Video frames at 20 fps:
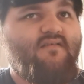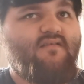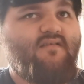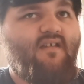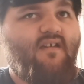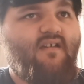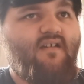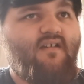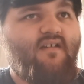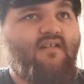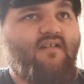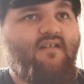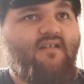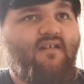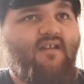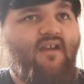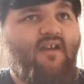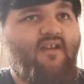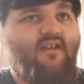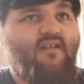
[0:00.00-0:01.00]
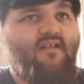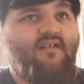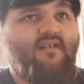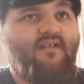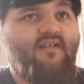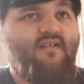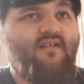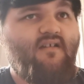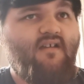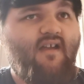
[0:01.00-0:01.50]
that I
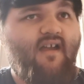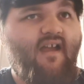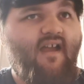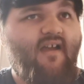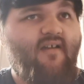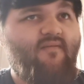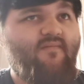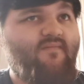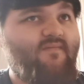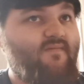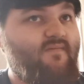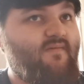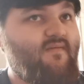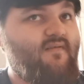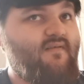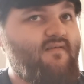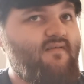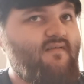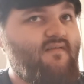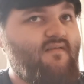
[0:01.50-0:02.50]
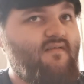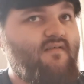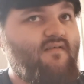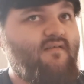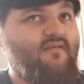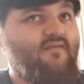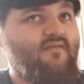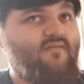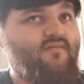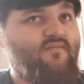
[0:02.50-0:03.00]
have,
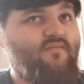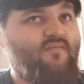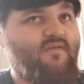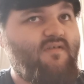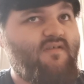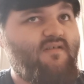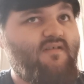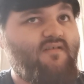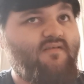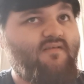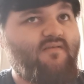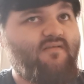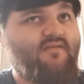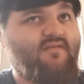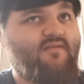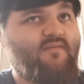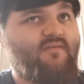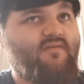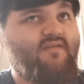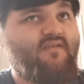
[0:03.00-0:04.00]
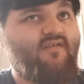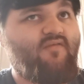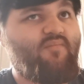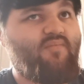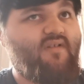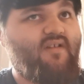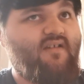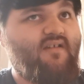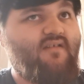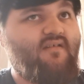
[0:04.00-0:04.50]
which includes the ones I've
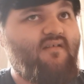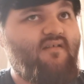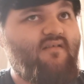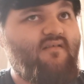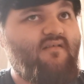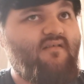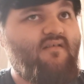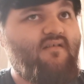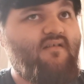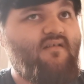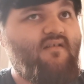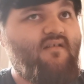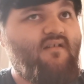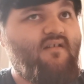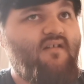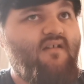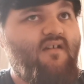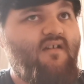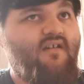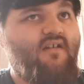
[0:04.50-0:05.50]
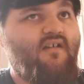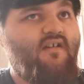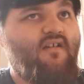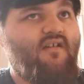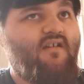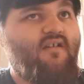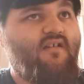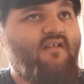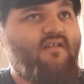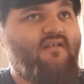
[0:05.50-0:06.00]
played on.
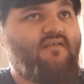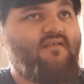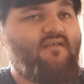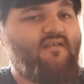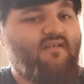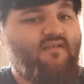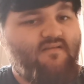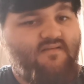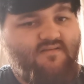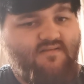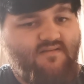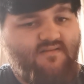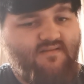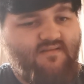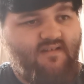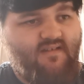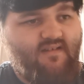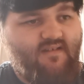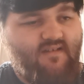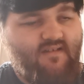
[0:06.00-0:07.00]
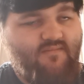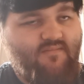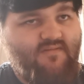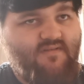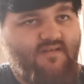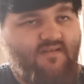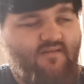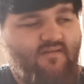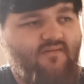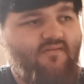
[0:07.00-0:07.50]
It's just like, he was
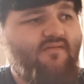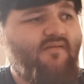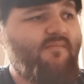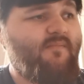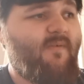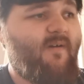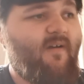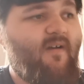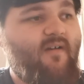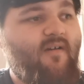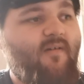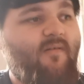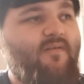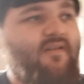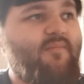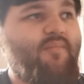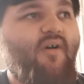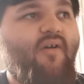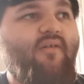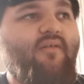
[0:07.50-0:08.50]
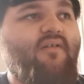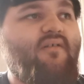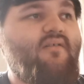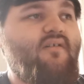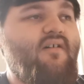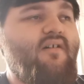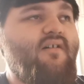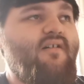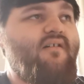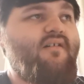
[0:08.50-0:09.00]
like, oh, I want to borrow
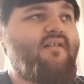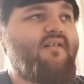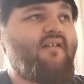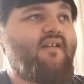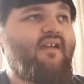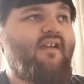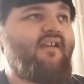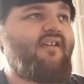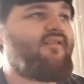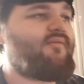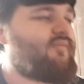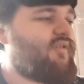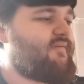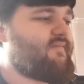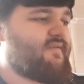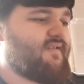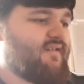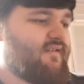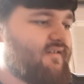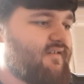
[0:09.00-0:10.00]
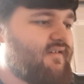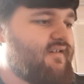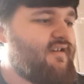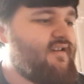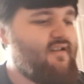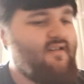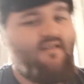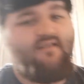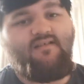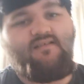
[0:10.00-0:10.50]
a game, what have you got?
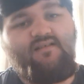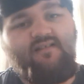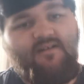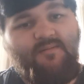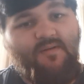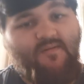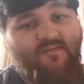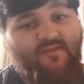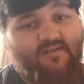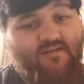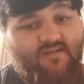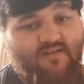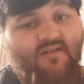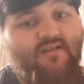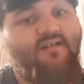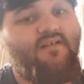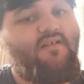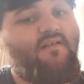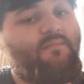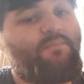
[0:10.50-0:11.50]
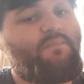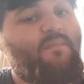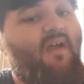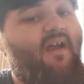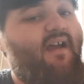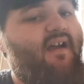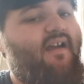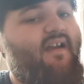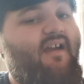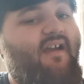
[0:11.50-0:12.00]
Let him have a lot.
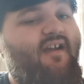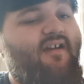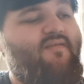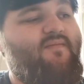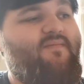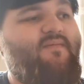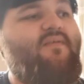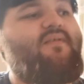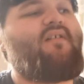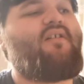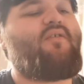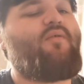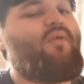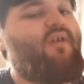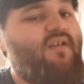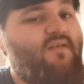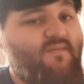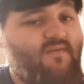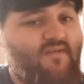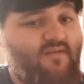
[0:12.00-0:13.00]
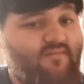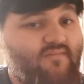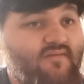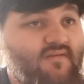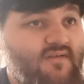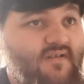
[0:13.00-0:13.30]
I have quite a few.